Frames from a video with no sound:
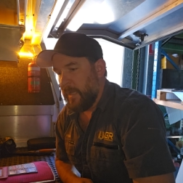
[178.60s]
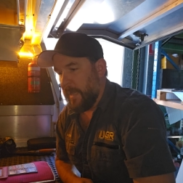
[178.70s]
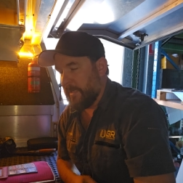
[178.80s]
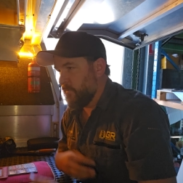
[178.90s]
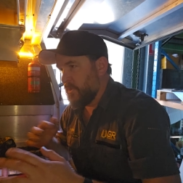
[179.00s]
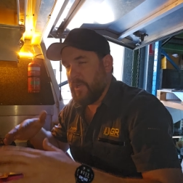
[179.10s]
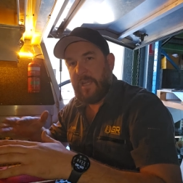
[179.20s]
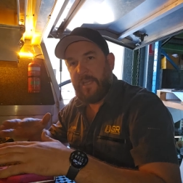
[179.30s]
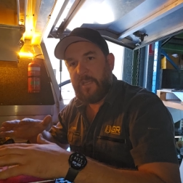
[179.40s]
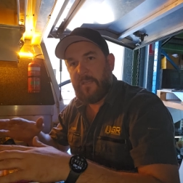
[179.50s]
and he was
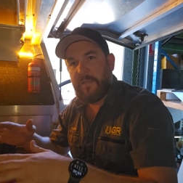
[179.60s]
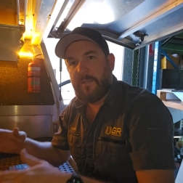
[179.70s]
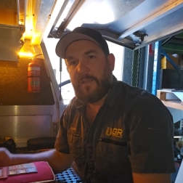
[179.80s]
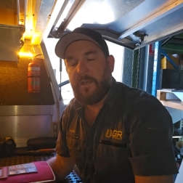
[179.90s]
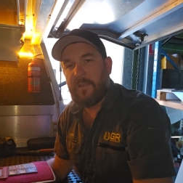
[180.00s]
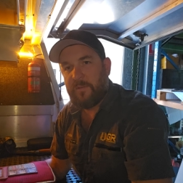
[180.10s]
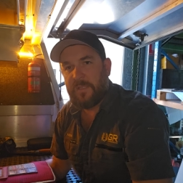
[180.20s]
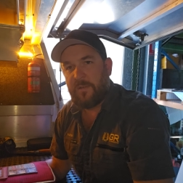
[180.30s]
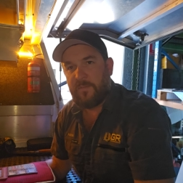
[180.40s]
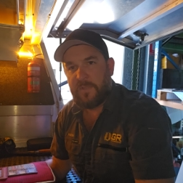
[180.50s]
shaken. You know, he was,
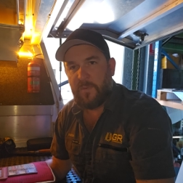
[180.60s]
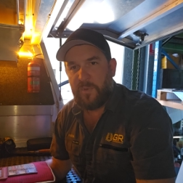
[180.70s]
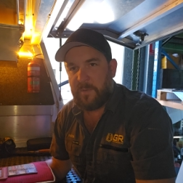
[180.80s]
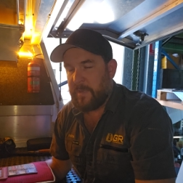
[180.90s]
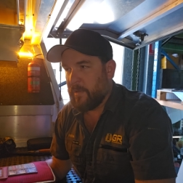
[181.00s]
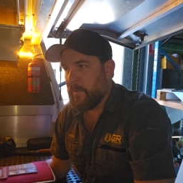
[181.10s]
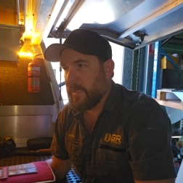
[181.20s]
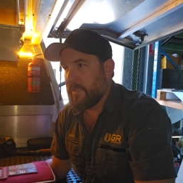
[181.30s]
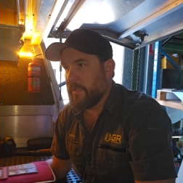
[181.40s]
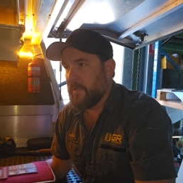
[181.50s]
in a, he was in a pretty bad
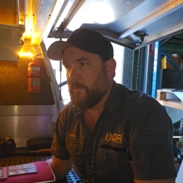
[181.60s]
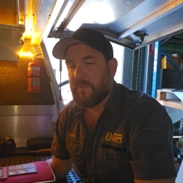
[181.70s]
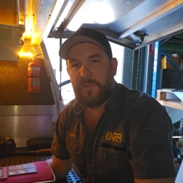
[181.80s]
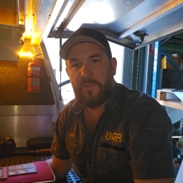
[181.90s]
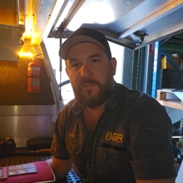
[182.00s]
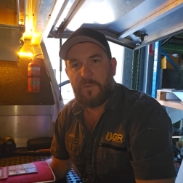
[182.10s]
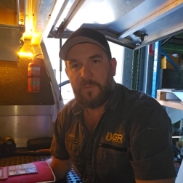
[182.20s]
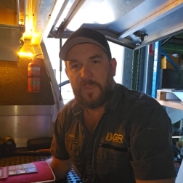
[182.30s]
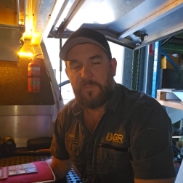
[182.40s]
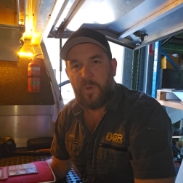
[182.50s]
way, and they didn't know what to do for
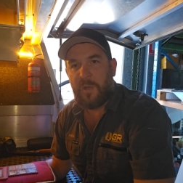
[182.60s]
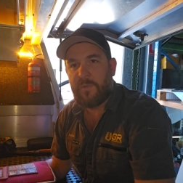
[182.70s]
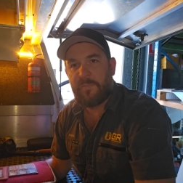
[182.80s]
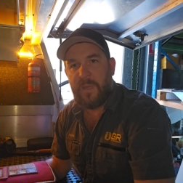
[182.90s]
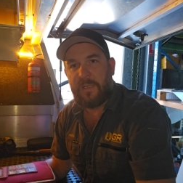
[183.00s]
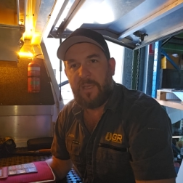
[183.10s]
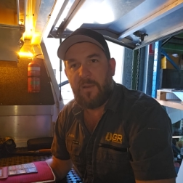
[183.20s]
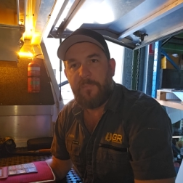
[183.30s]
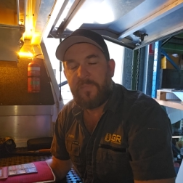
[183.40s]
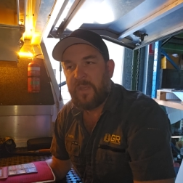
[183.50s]
him. His bike was manged
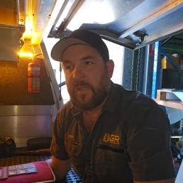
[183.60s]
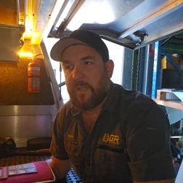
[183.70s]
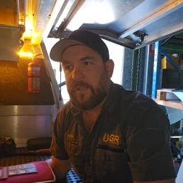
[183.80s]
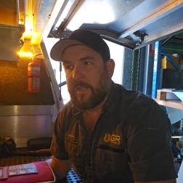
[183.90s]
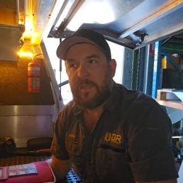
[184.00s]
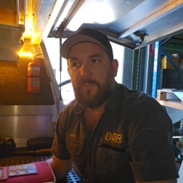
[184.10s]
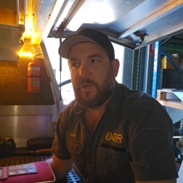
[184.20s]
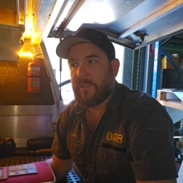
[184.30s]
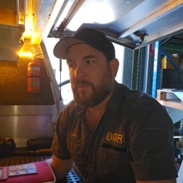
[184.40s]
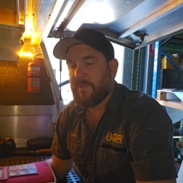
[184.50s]
up. None of their
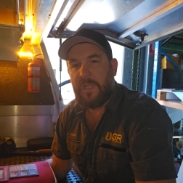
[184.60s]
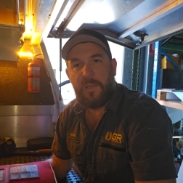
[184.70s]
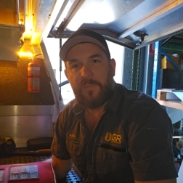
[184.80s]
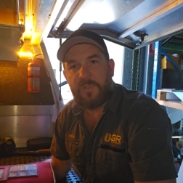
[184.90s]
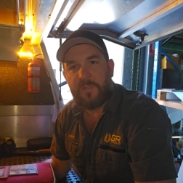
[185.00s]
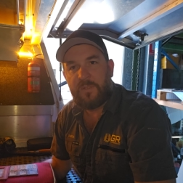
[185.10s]
bikes were set up to,